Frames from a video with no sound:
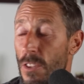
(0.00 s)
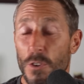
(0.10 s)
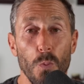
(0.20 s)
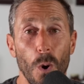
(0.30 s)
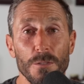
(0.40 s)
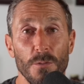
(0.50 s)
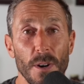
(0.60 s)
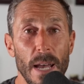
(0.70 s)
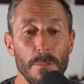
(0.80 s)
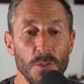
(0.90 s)
you won't
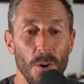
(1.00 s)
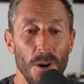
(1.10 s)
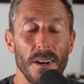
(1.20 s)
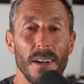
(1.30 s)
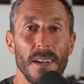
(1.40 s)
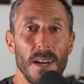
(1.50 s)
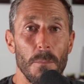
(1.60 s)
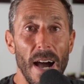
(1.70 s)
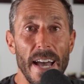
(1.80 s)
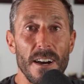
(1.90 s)
avoid mTOR
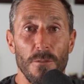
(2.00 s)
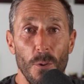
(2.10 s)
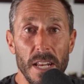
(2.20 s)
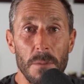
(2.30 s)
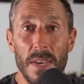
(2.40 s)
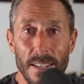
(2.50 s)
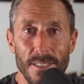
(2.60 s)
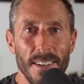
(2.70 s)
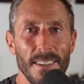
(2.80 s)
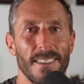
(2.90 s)
by avoiding
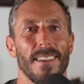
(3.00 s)
meat